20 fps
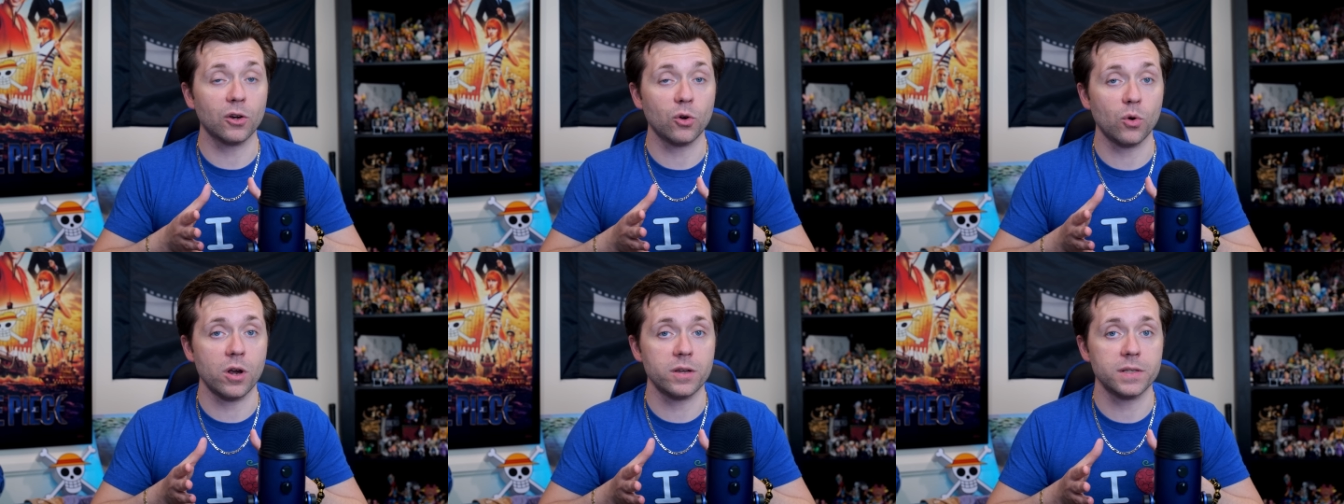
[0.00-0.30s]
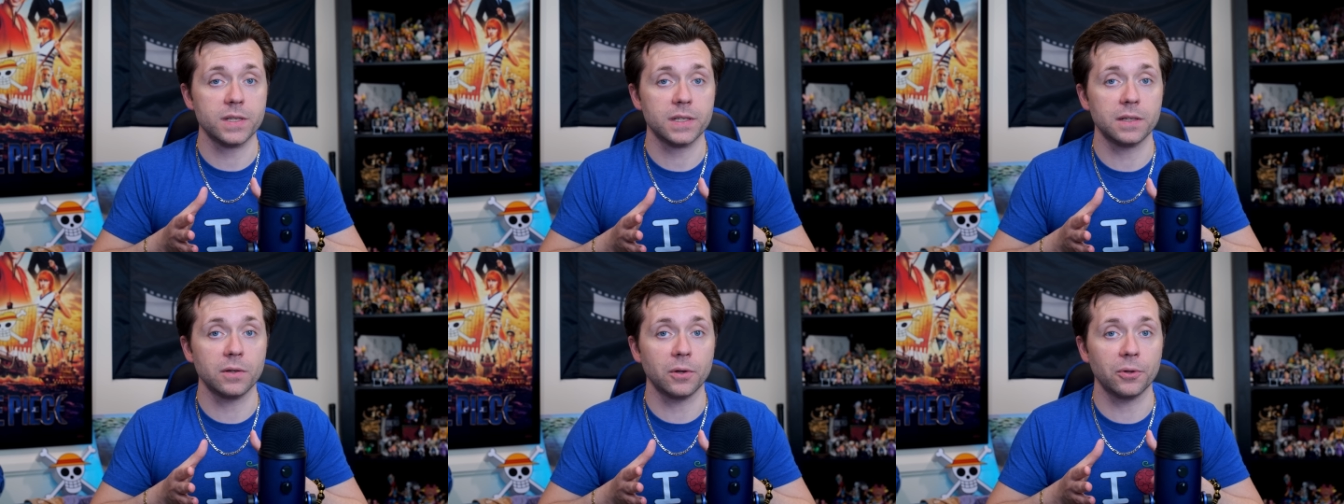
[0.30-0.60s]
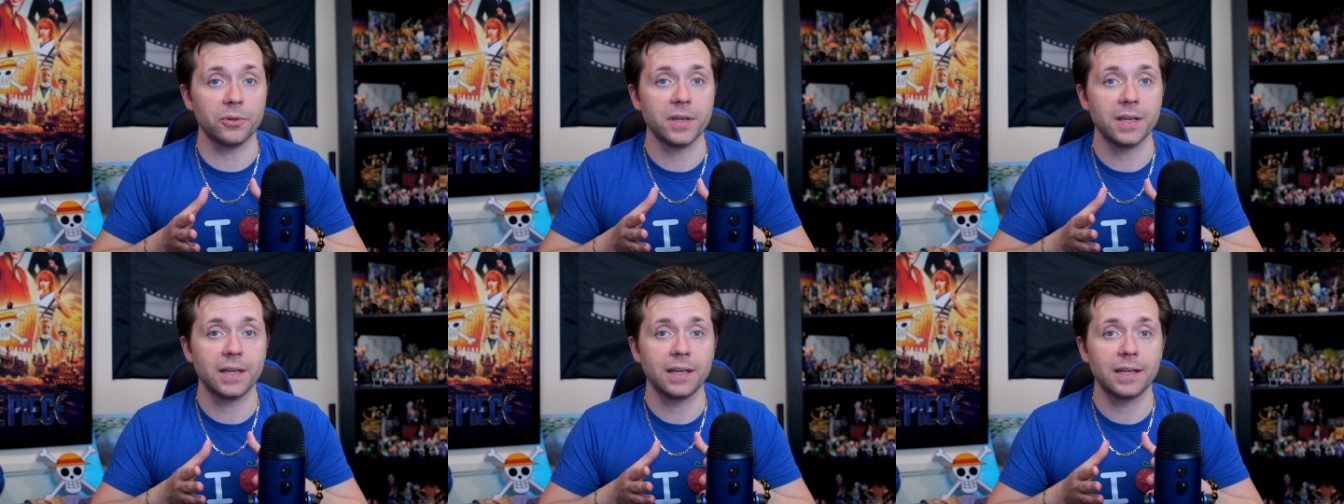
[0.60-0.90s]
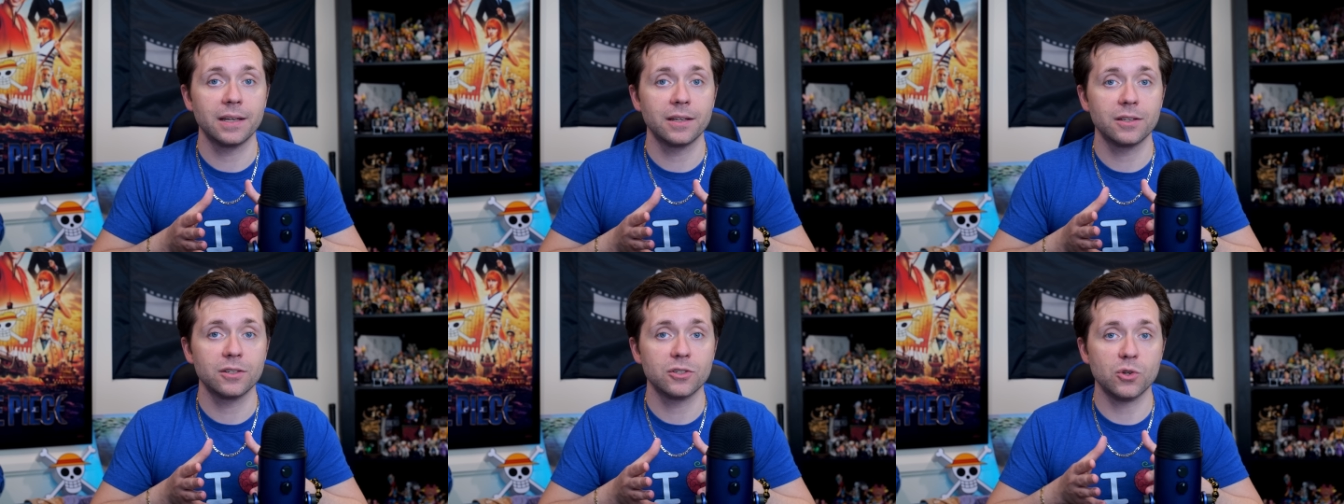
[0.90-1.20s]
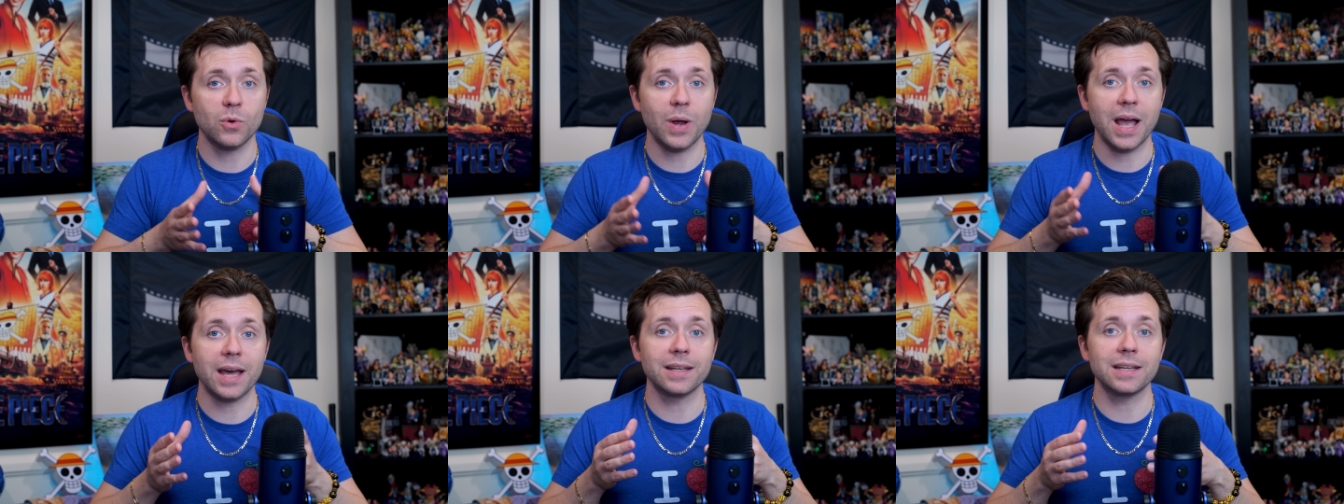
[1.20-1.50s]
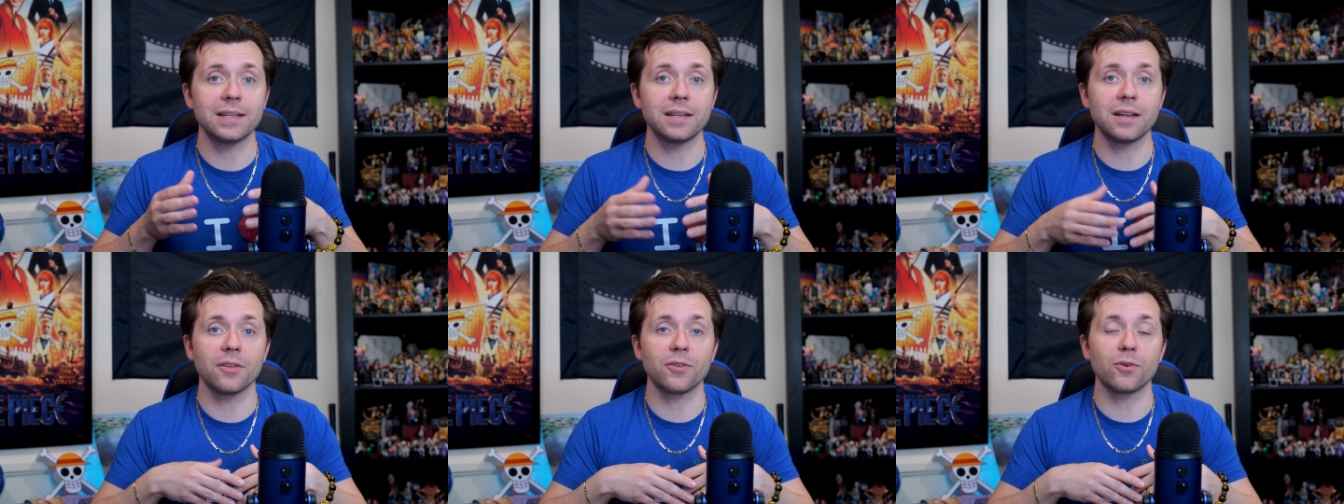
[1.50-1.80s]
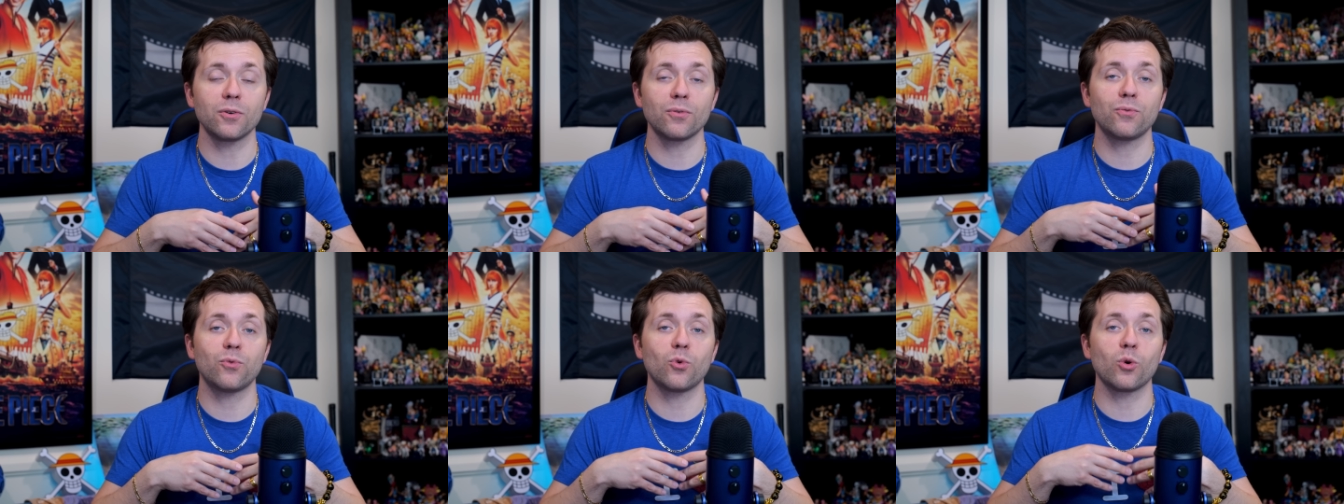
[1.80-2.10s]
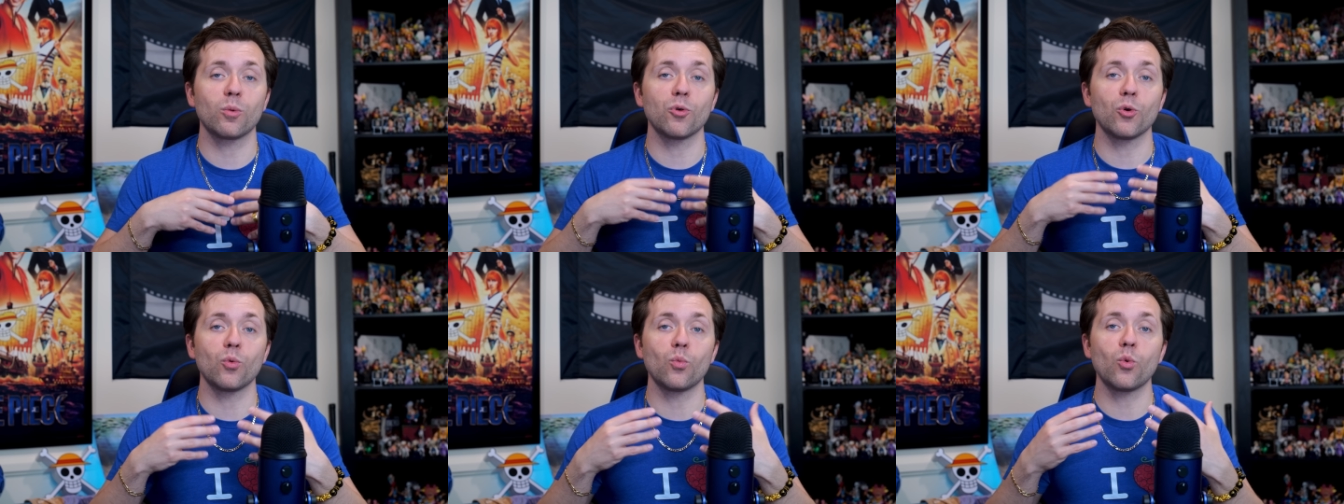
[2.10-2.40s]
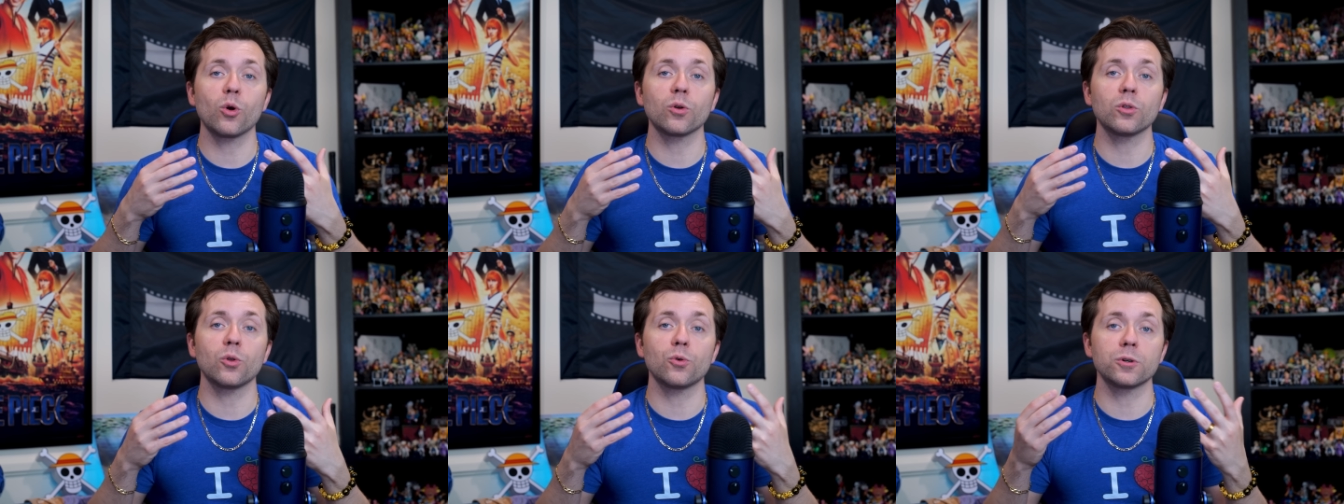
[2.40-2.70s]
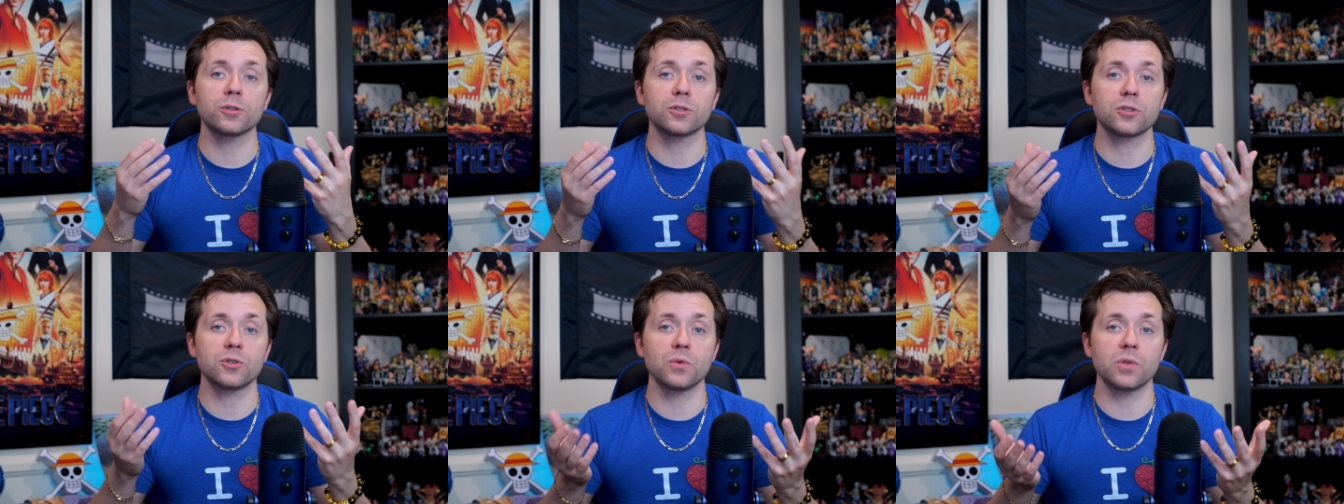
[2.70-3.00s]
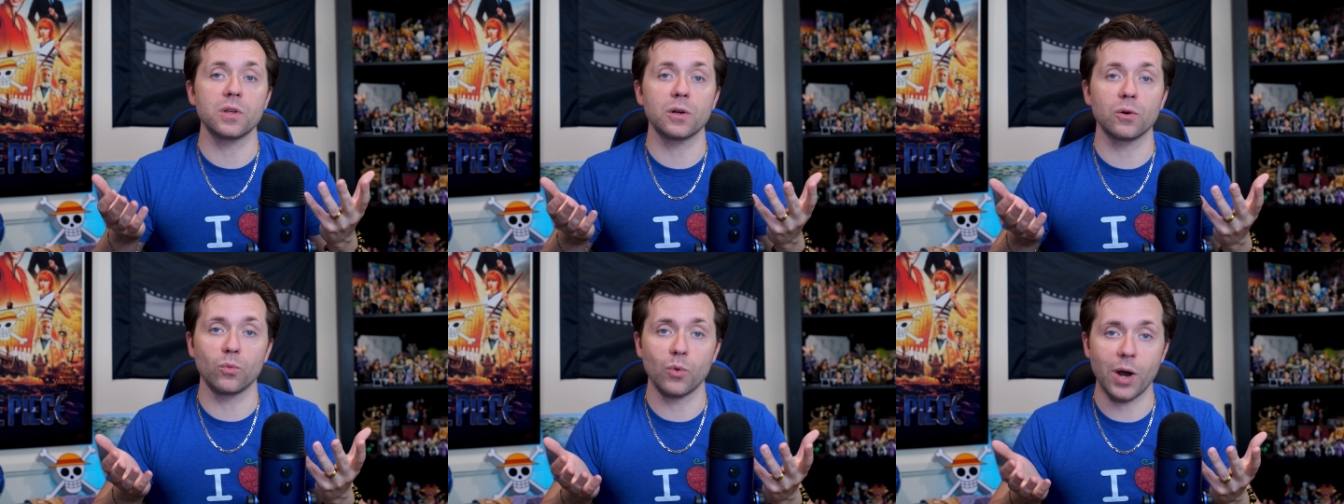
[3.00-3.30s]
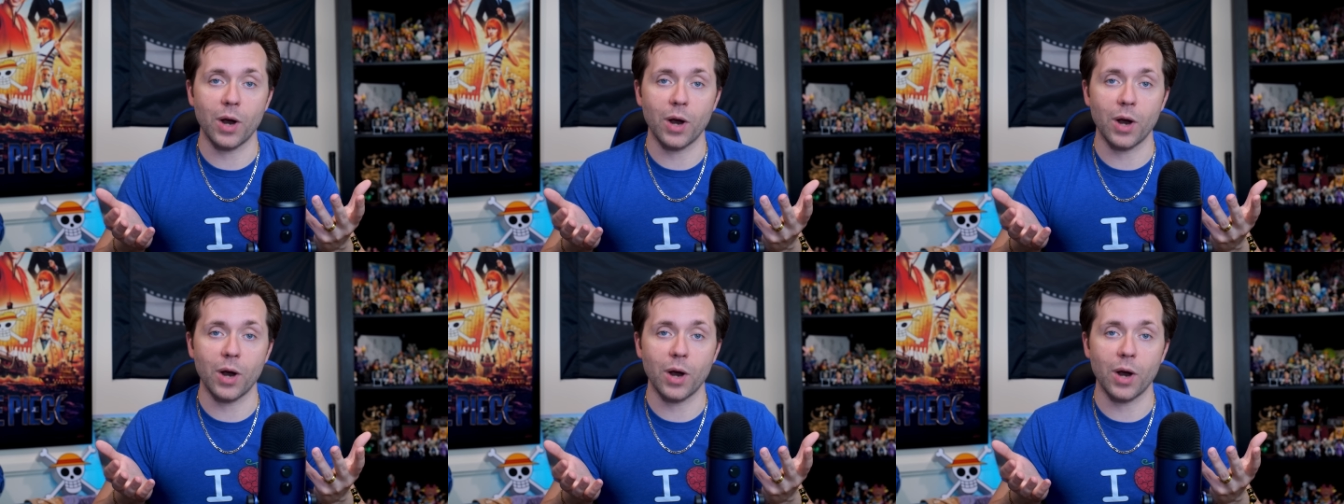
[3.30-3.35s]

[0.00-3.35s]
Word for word: the Cross Guild to add another former warlord to their